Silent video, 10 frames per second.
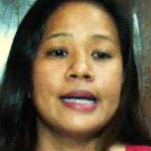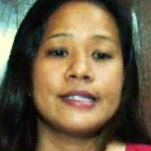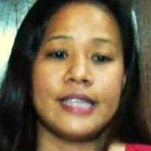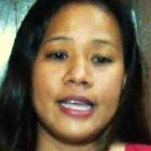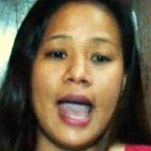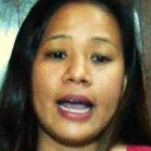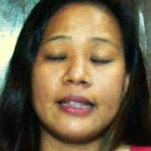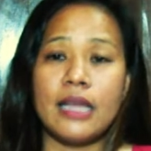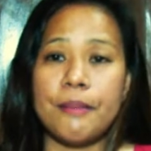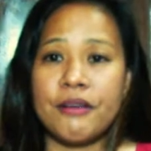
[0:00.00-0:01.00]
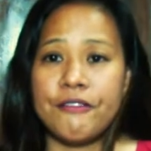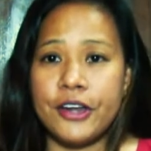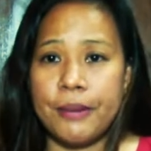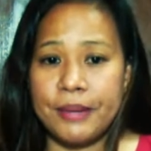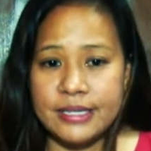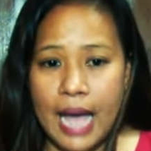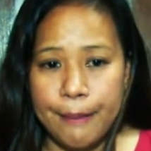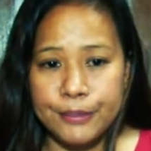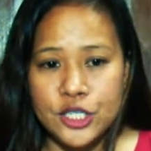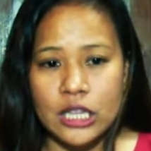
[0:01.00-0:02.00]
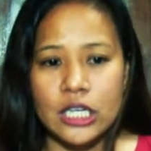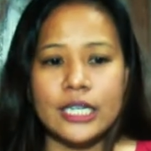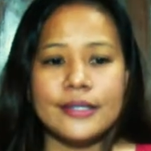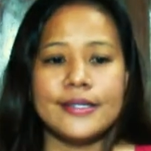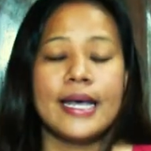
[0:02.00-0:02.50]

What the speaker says: C. Academic freedom is absolute.